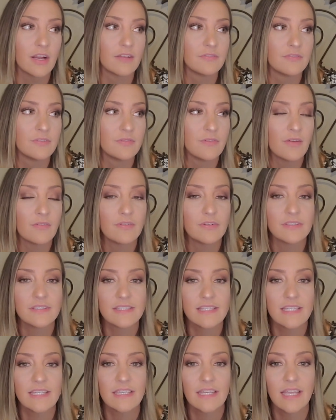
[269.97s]
If you've ever
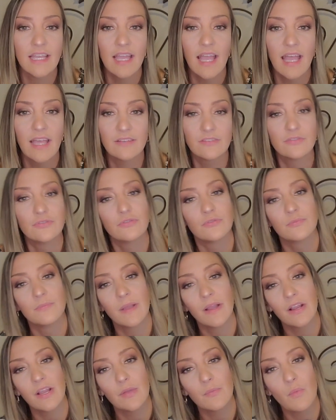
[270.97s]
seen it, it has Drew
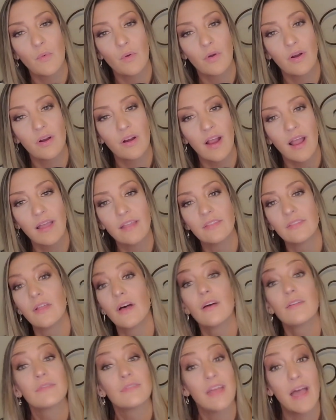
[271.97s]
Barrymore. I
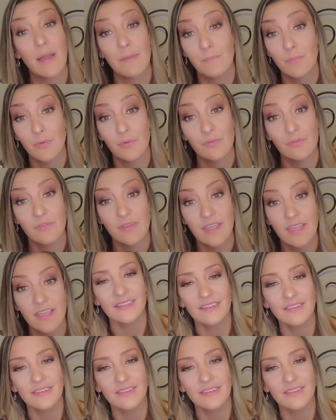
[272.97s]
love that movie.